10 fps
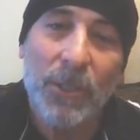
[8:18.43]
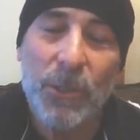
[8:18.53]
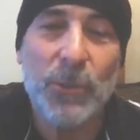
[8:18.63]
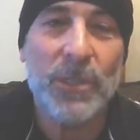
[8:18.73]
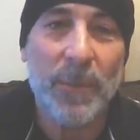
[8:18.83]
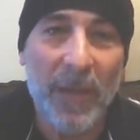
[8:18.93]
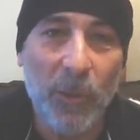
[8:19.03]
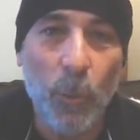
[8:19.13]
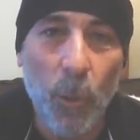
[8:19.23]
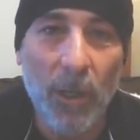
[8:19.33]
do some
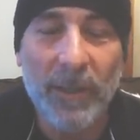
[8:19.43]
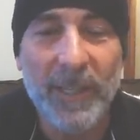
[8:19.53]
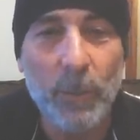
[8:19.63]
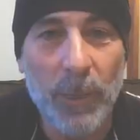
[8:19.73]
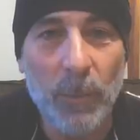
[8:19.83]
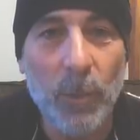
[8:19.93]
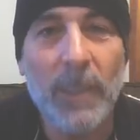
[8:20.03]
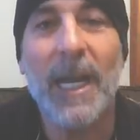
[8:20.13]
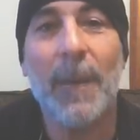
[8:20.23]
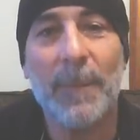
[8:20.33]
other work that we
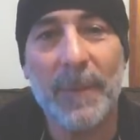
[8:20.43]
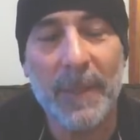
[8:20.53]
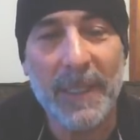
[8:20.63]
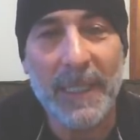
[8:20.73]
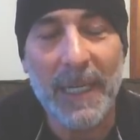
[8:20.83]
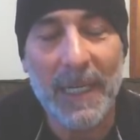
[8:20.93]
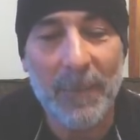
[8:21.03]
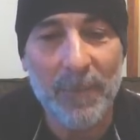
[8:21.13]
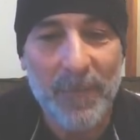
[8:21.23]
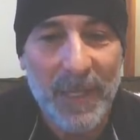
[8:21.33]
would not be
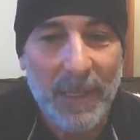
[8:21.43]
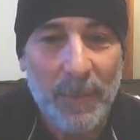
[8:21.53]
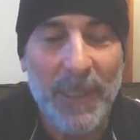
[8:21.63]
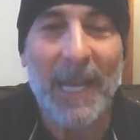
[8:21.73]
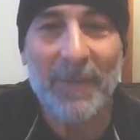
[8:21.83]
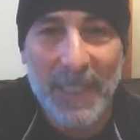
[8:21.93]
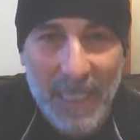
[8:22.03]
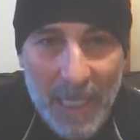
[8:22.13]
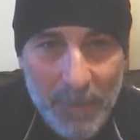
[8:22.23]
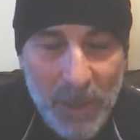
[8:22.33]
having to
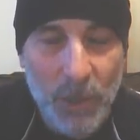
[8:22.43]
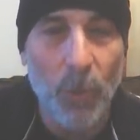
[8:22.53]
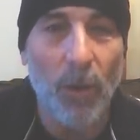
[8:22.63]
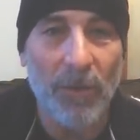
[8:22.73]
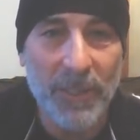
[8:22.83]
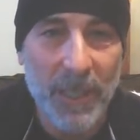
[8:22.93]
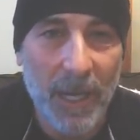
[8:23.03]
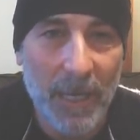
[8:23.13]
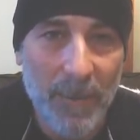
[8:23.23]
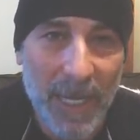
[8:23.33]
come to you all the time